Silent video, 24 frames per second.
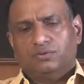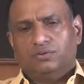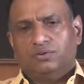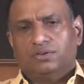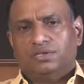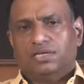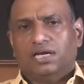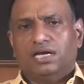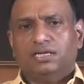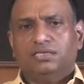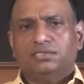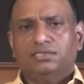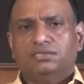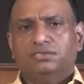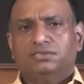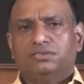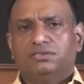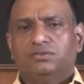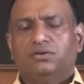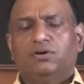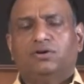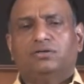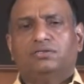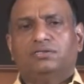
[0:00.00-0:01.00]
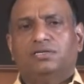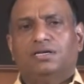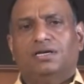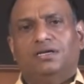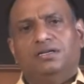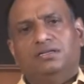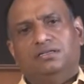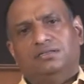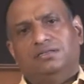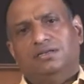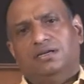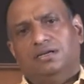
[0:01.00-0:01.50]
So that is not
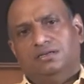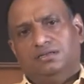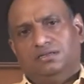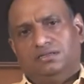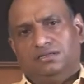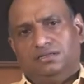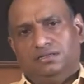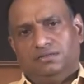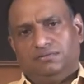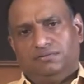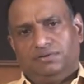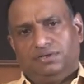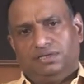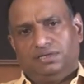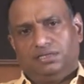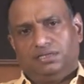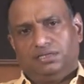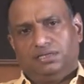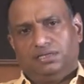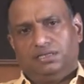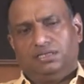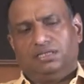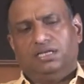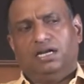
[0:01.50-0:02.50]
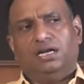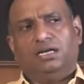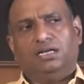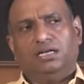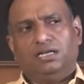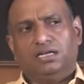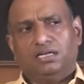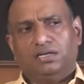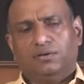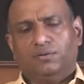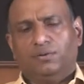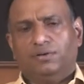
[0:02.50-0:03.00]
an authentic living.
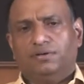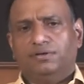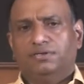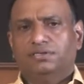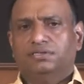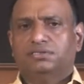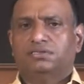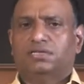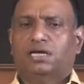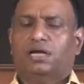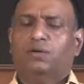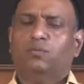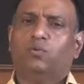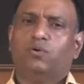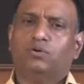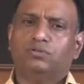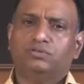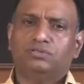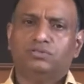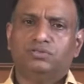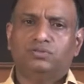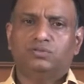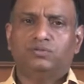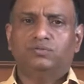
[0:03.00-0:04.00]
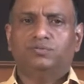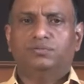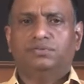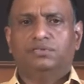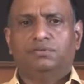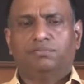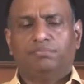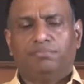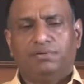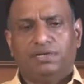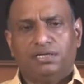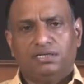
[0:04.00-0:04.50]
Authentic living is I wanted to
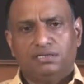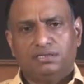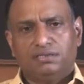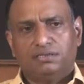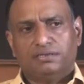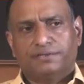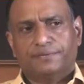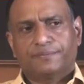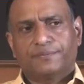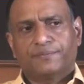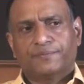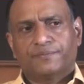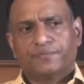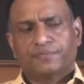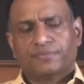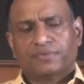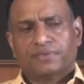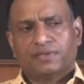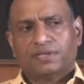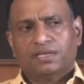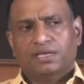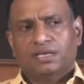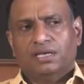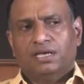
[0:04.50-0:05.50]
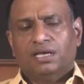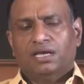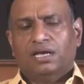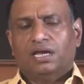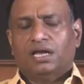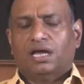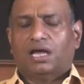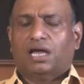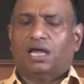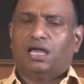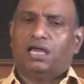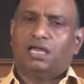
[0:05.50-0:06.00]
be a painter
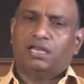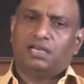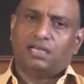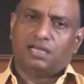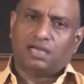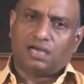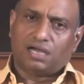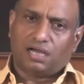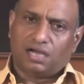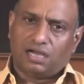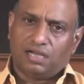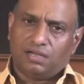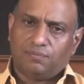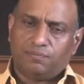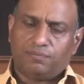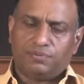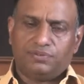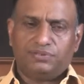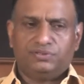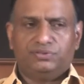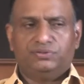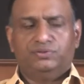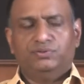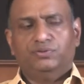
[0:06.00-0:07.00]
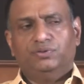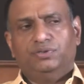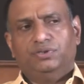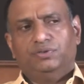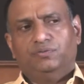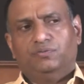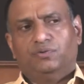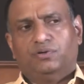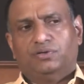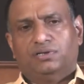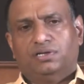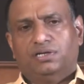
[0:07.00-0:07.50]
and I'm
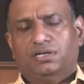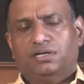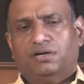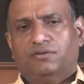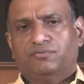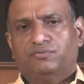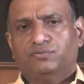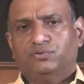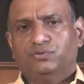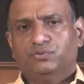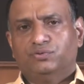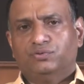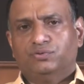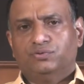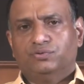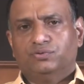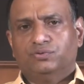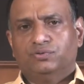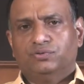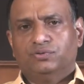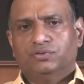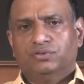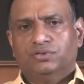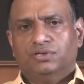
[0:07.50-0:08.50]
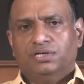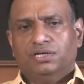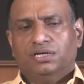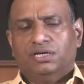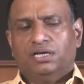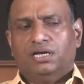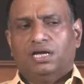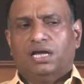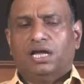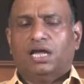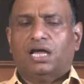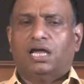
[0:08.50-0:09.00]
pursuing what I love to do
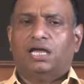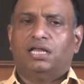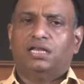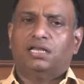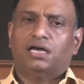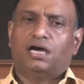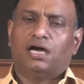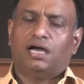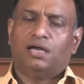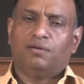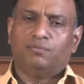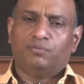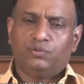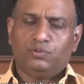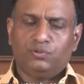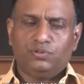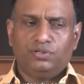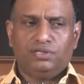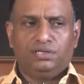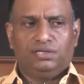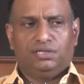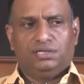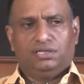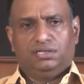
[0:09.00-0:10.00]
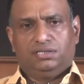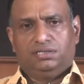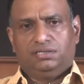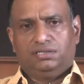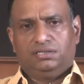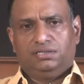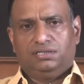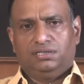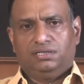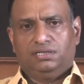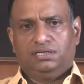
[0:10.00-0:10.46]
and I'm doing it,